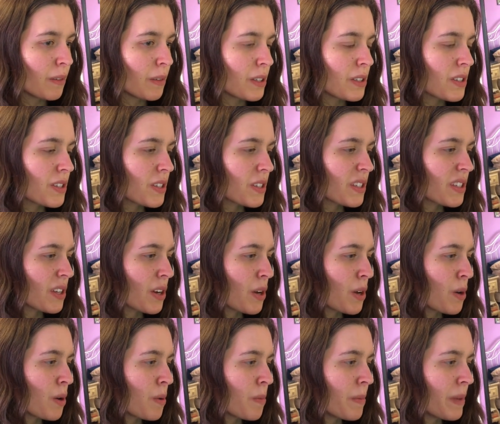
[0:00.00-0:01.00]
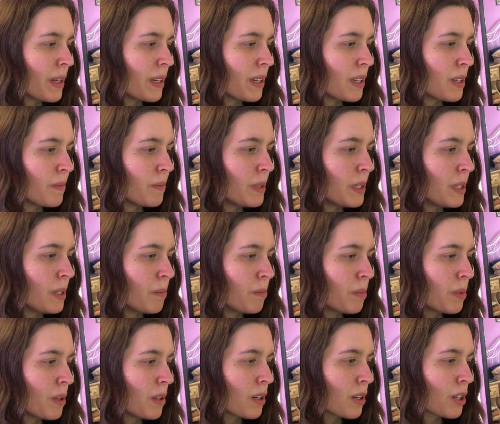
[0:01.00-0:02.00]
with so many
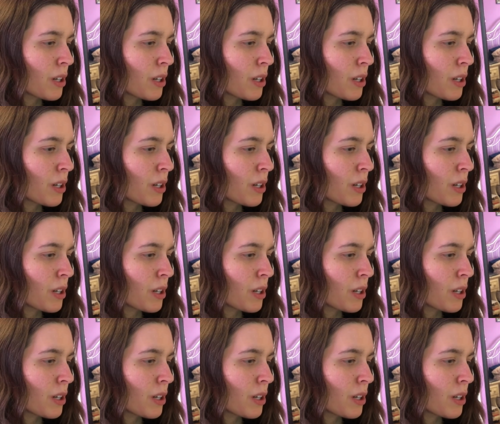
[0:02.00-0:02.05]
people